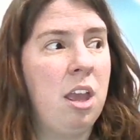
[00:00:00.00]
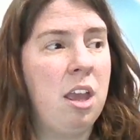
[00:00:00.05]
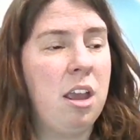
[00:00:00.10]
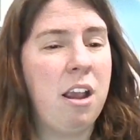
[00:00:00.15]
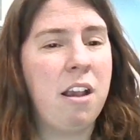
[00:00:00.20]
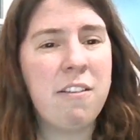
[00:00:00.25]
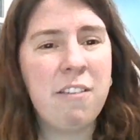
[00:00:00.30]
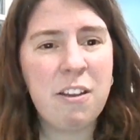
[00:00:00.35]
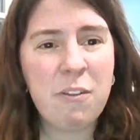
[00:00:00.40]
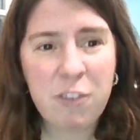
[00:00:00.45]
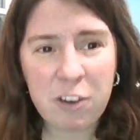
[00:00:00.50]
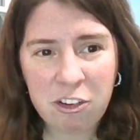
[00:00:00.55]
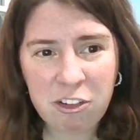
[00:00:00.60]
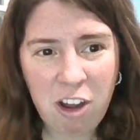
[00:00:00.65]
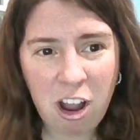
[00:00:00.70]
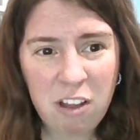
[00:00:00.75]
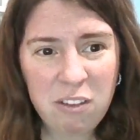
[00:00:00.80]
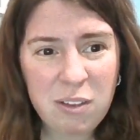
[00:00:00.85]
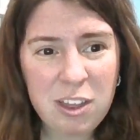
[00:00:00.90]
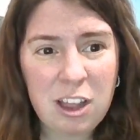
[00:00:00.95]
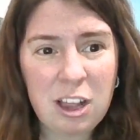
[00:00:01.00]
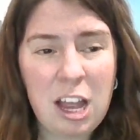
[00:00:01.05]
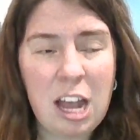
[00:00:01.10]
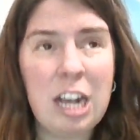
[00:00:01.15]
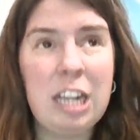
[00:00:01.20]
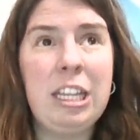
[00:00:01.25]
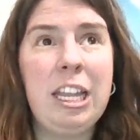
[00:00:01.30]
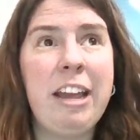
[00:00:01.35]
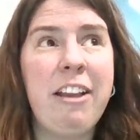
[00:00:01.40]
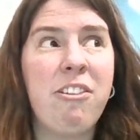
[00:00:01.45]
Because see, for shawls with a
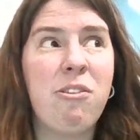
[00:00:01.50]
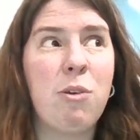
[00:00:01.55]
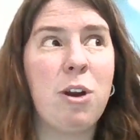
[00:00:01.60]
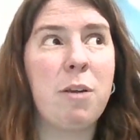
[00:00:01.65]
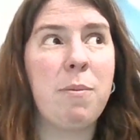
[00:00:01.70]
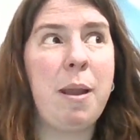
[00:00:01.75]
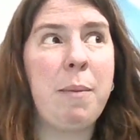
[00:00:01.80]
lot of lace work,